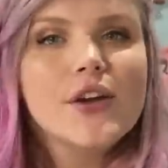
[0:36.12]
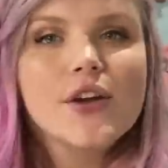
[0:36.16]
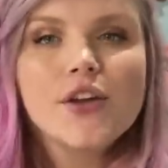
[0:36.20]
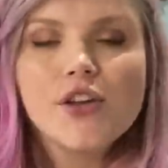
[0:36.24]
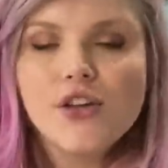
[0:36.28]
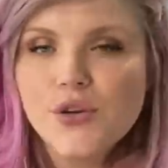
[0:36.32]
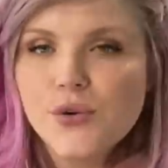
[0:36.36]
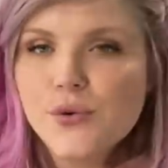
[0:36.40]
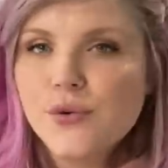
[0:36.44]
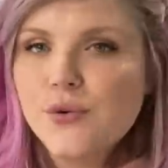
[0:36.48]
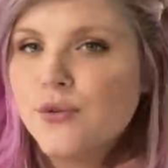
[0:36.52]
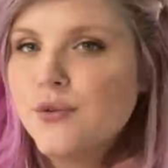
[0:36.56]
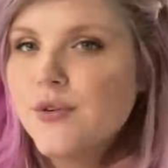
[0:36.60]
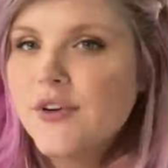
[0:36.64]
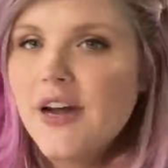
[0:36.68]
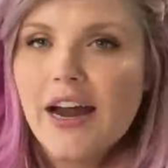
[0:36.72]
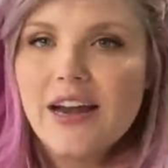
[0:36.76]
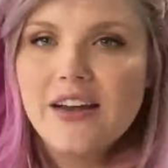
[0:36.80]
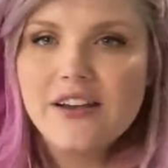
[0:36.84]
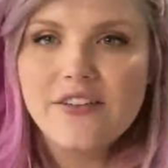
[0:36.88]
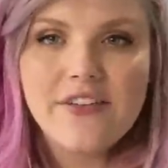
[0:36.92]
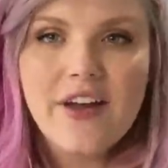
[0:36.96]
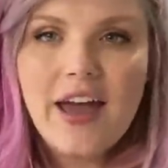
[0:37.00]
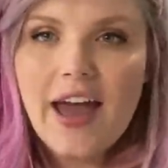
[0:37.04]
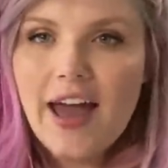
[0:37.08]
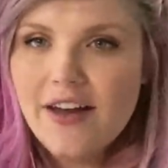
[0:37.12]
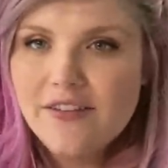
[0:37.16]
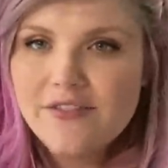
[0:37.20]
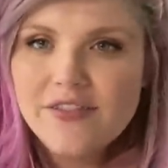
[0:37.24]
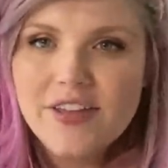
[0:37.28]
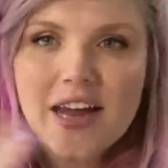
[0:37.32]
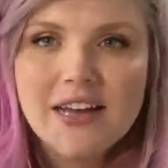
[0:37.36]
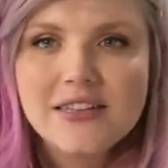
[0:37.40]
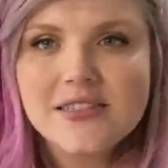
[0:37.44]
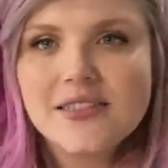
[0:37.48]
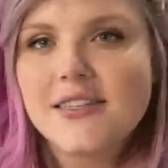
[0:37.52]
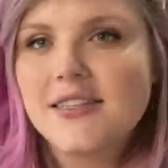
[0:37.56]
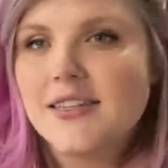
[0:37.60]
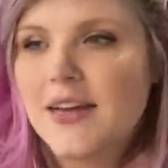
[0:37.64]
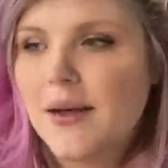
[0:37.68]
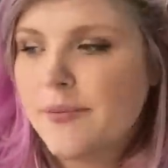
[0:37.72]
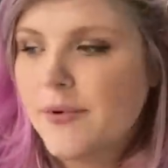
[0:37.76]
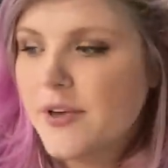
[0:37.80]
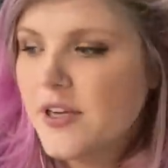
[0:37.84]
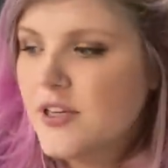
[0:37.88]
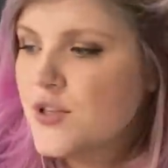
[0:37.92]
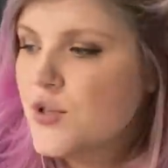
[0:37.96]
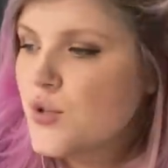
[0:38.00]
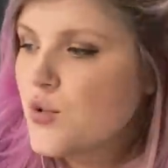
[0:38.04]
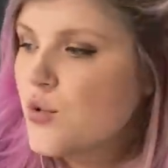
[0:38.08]
you kind of have that
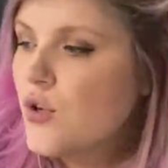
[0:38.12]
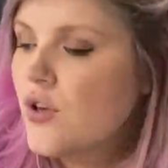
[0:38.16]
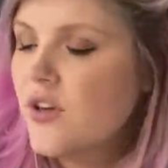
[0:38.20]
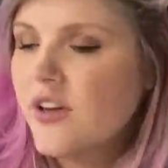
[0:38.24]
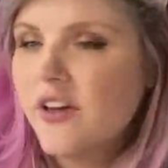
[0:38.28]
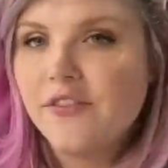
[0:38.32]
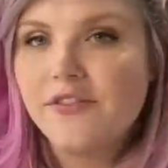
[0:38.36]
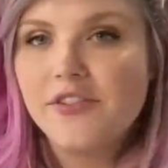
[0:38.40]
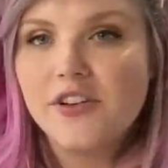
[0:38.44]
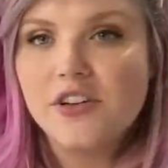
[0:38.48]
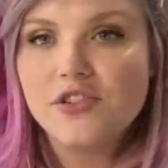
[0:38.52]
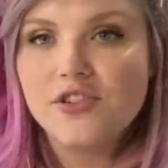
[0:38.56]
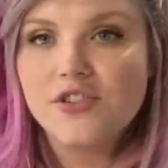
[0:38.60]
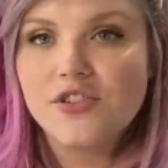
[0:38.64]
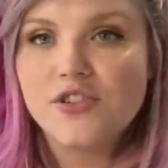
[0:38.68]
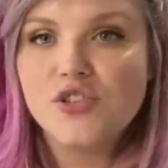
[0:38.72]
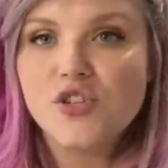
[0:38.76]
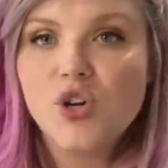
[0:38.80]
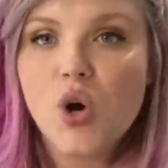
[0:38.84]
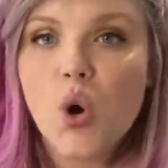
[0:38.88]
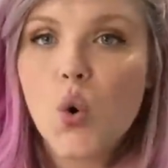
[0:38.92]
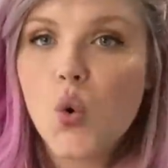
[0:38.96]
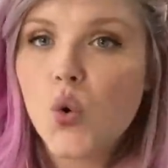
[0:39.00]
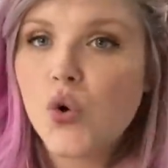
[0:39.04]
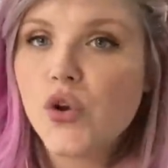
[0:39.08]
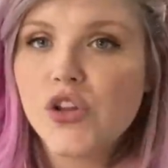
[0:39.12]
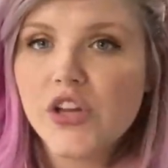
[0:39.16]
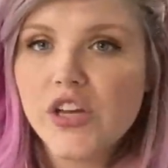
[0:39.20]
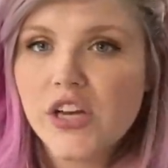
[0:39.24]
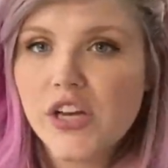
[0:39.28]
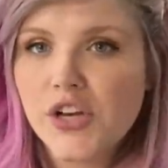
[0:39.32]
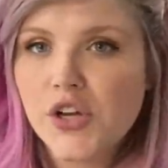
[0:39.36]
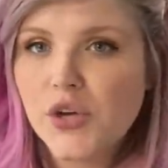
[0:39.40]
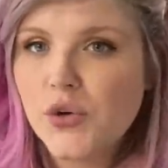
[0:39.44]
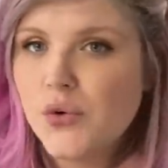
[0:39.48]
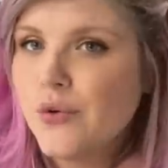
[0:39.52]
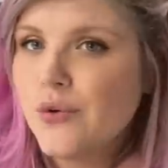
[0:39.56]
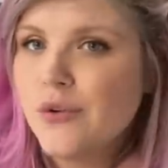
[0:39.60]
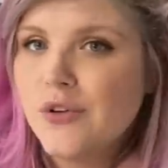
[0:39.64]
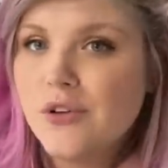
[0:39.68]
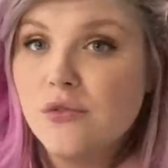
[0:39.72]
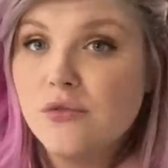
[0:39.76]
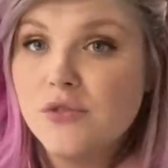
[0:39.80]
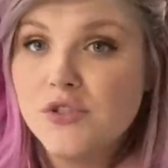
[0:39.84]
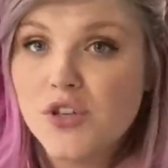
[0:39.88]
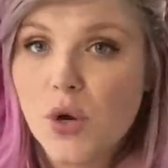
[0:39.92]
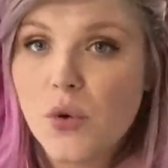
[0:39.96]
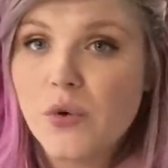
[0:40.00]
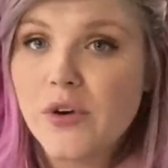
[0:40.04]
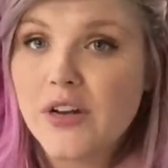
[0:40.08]
stepping stool. If you're totally new, you
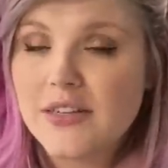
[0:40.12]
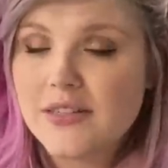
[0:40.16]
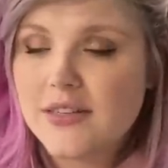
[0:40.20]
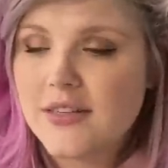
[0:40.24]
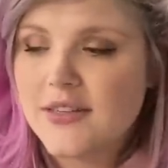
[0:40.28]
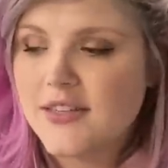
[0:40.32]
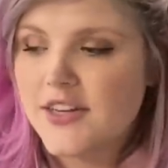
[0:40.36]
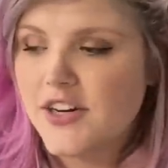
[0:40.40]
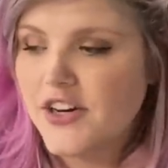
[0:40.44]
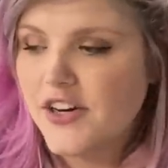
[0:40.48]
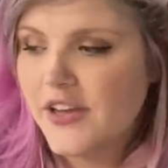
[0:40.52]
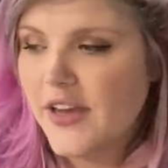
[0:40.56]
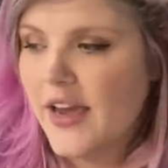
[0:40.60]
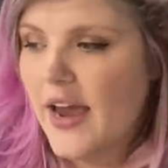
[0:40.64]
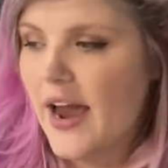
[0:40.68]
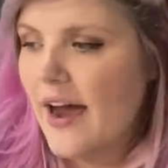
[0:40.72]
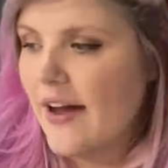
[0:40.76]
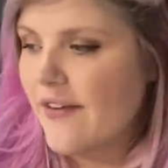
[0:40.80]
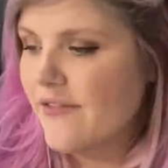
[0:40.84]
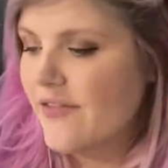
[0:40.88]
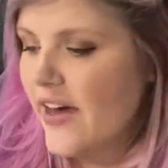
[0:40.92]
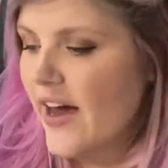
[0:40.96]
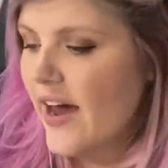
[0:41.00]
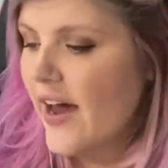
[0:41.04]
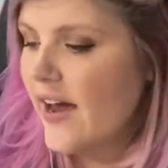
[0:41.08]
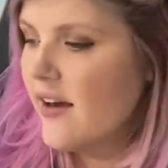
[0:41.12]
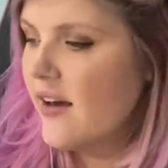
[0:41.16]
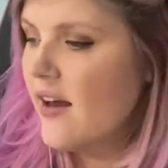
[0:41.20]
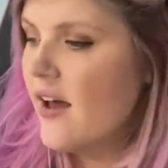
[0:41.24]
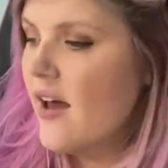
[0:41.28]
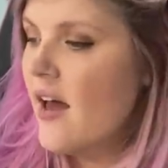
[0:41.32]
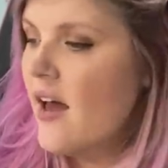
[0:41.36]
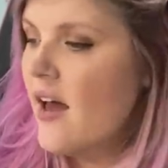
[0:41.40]
don't necessarily have that.